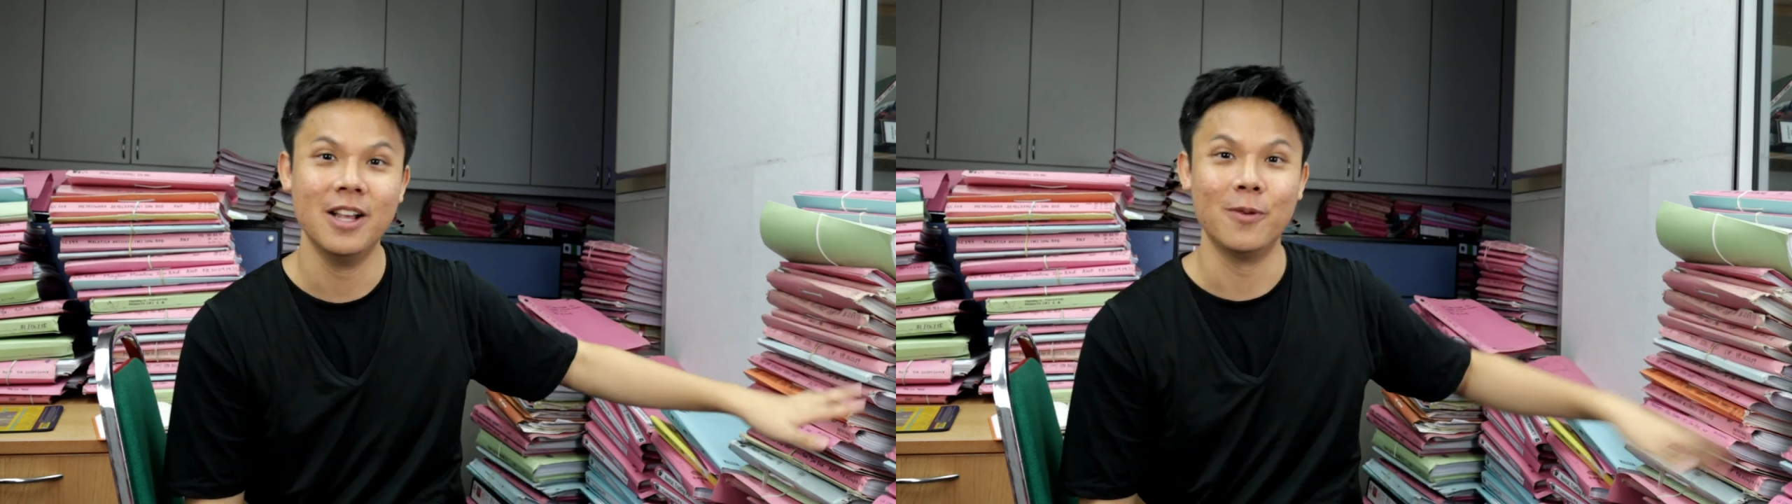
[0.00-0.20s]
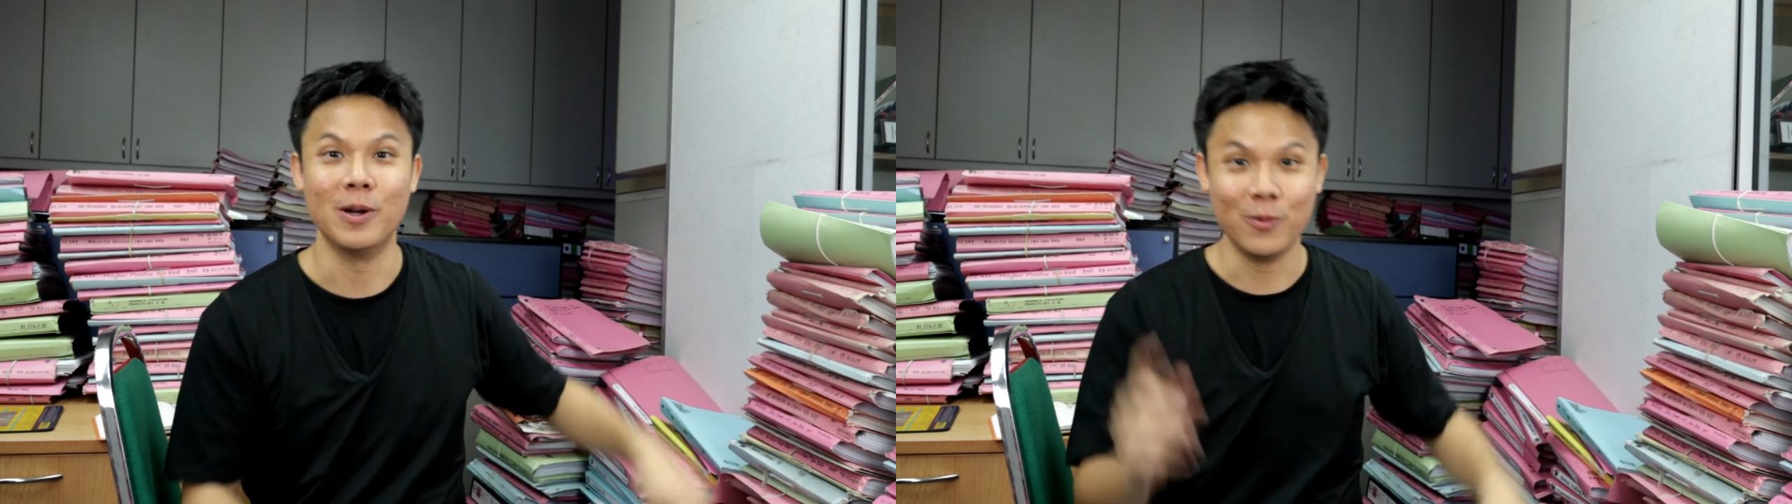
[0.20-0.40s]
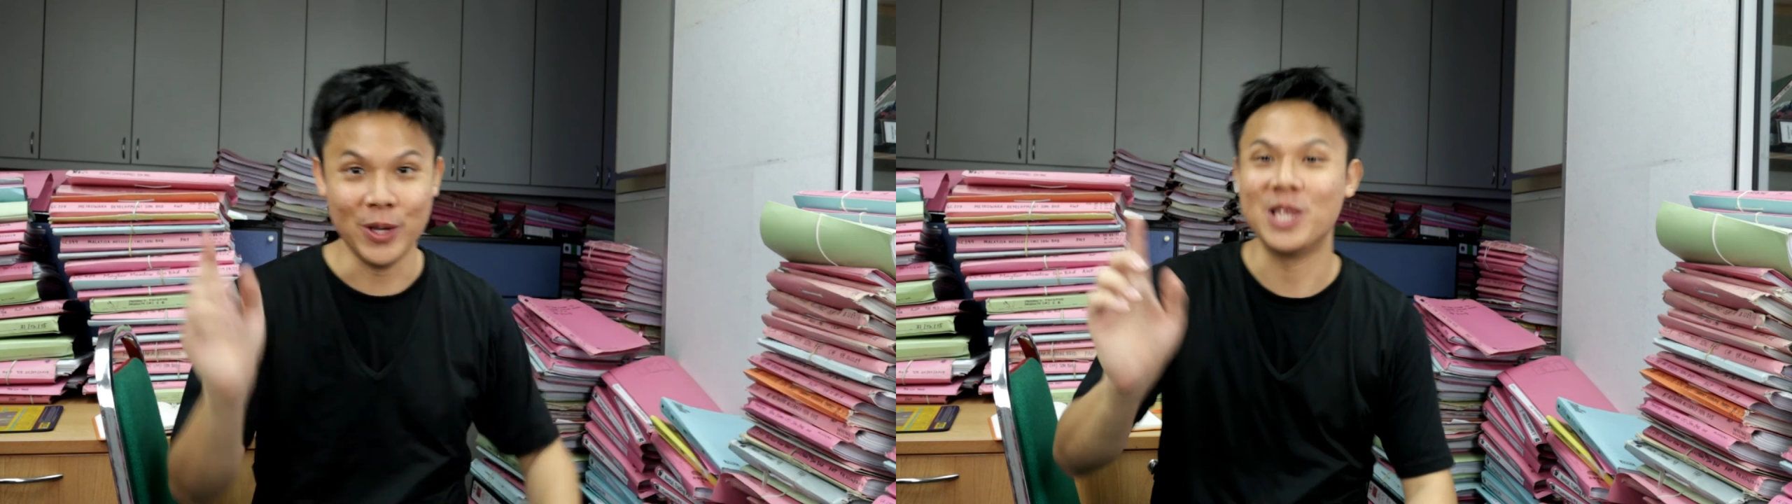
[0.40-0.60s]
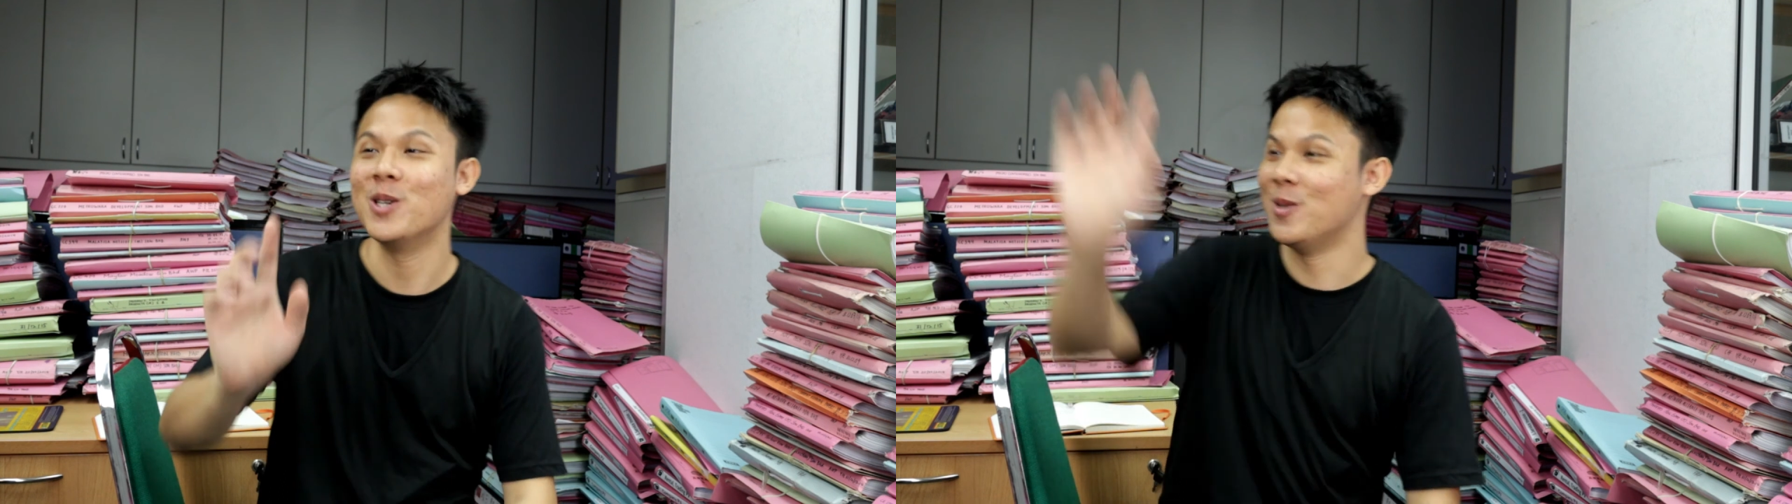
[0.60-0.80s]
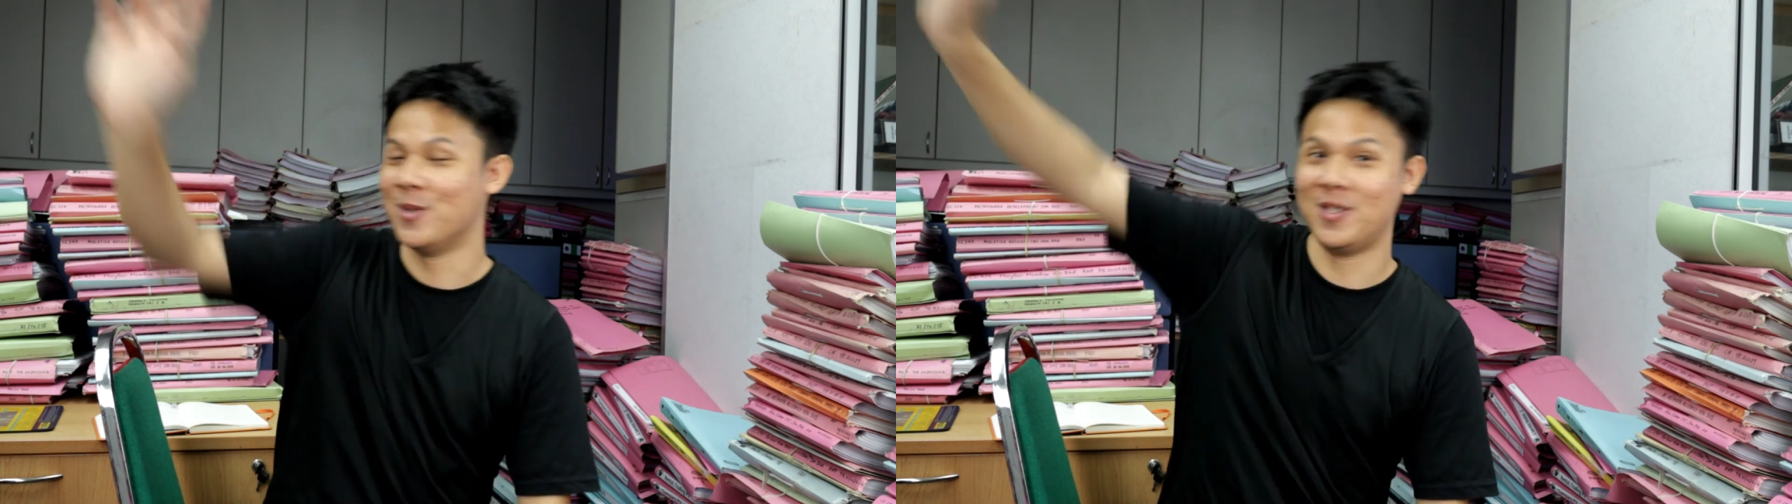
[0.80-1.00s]
Well, wait till
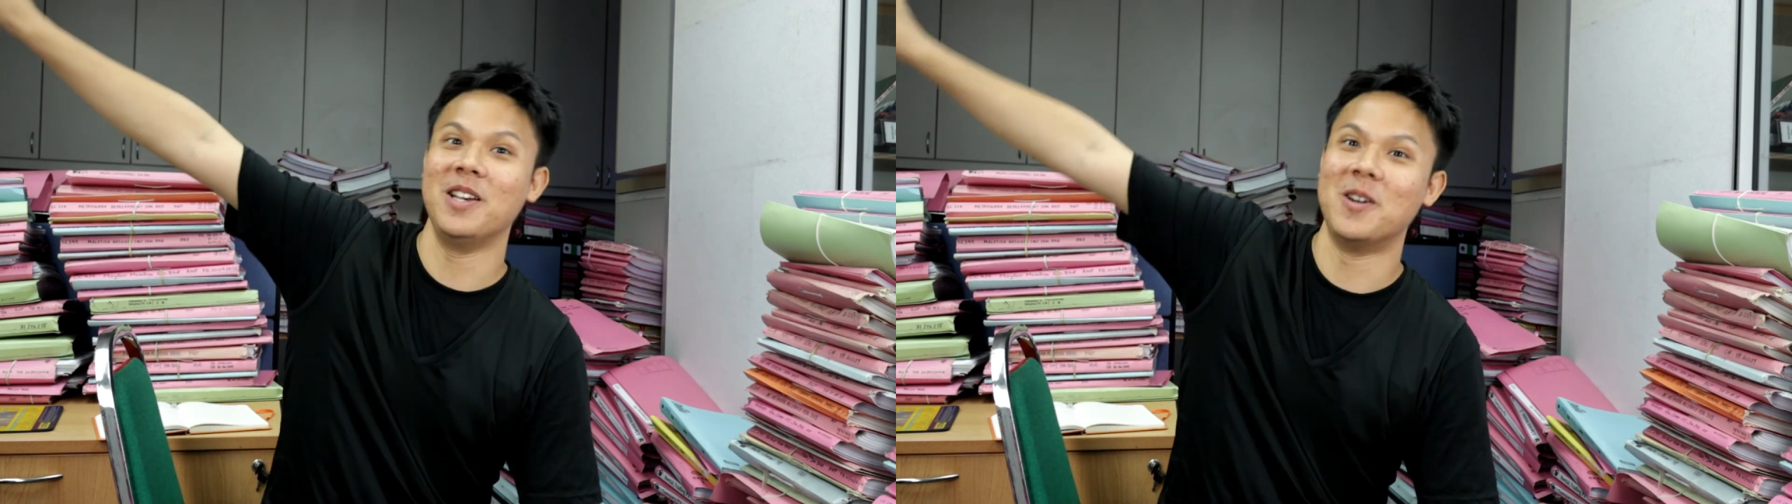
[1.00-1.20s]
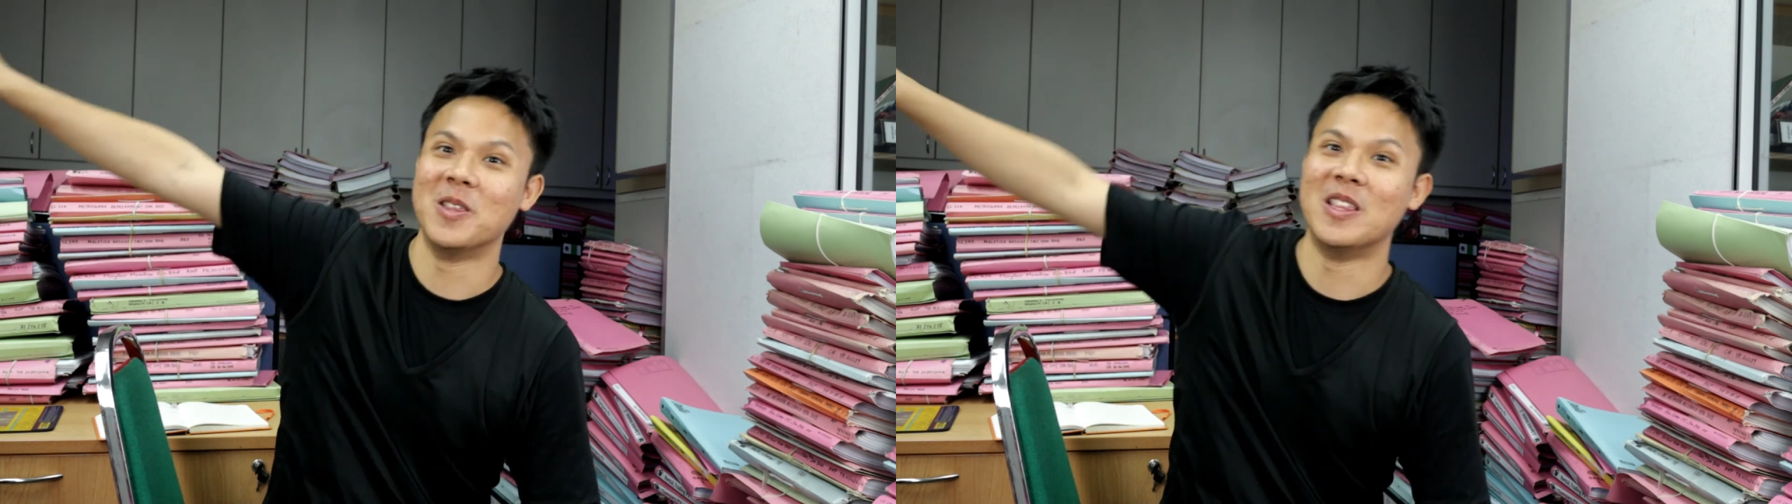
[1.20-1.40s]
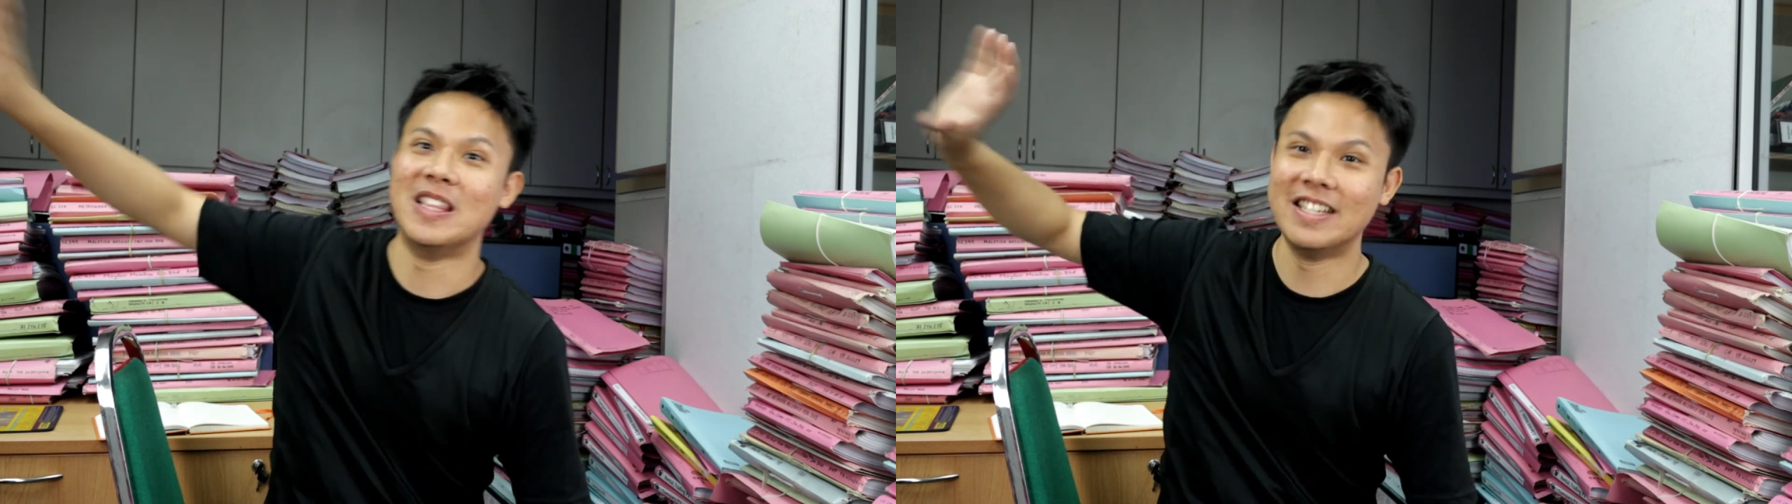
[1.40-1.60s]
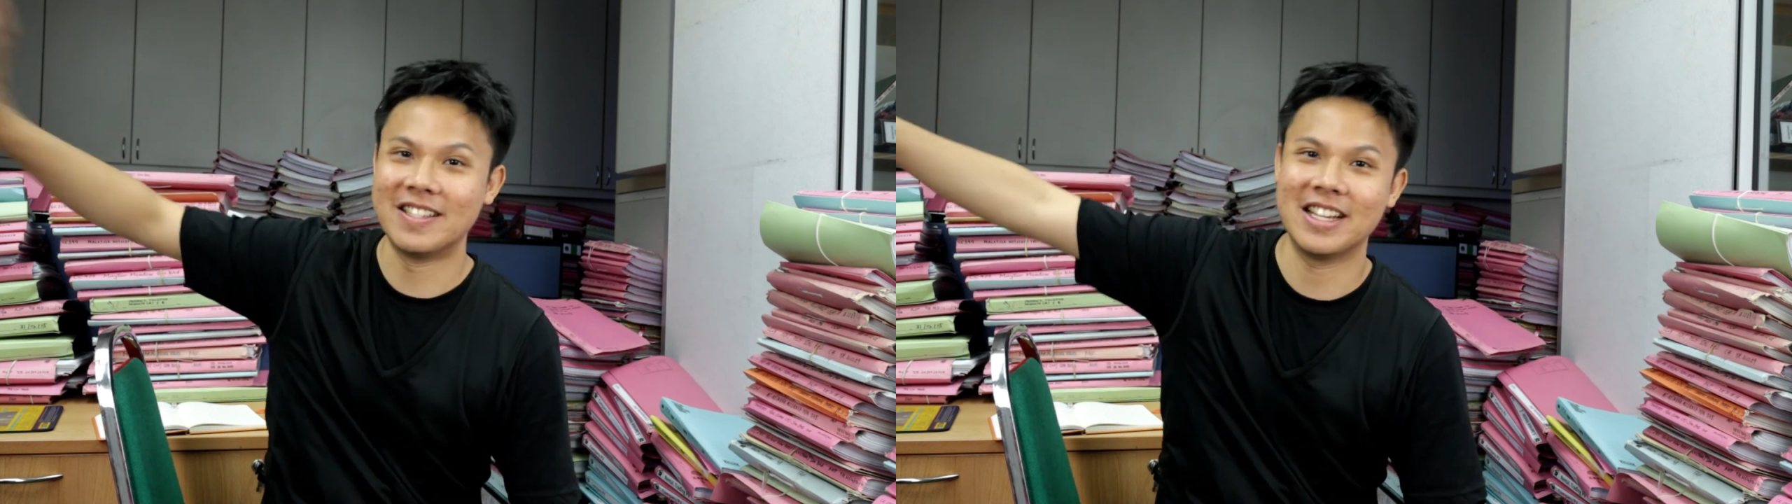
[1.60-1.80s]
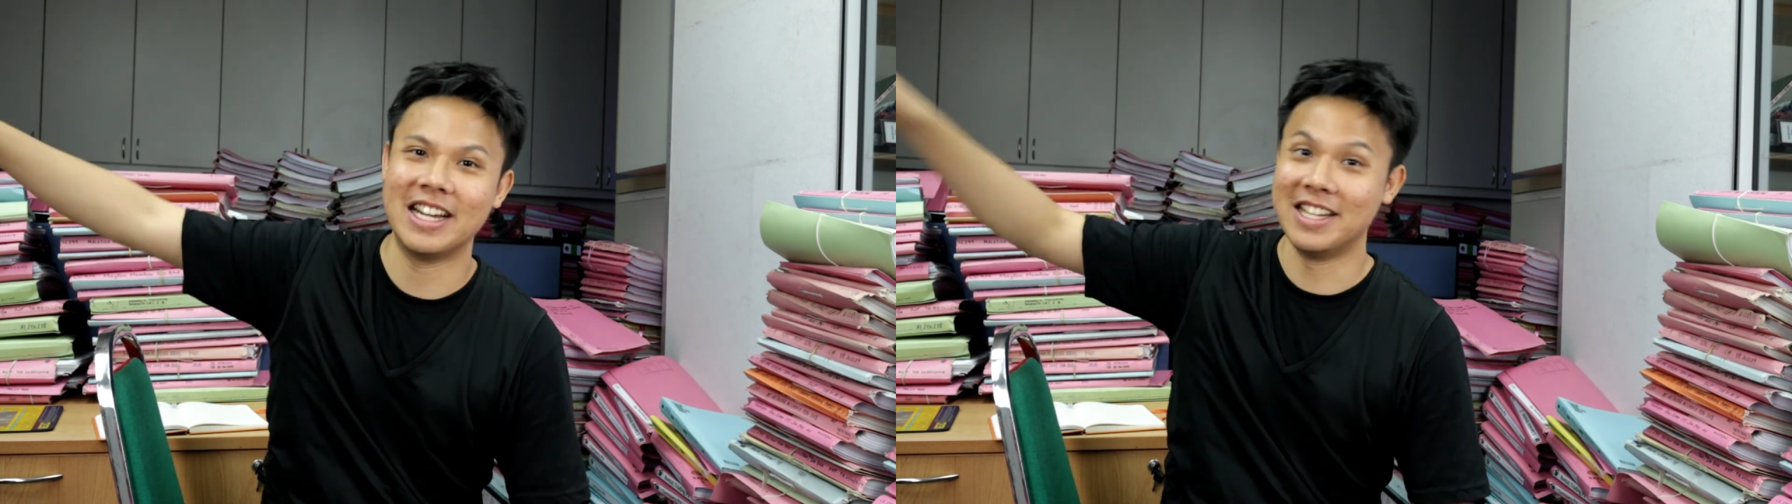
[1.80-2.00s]
you see on this side,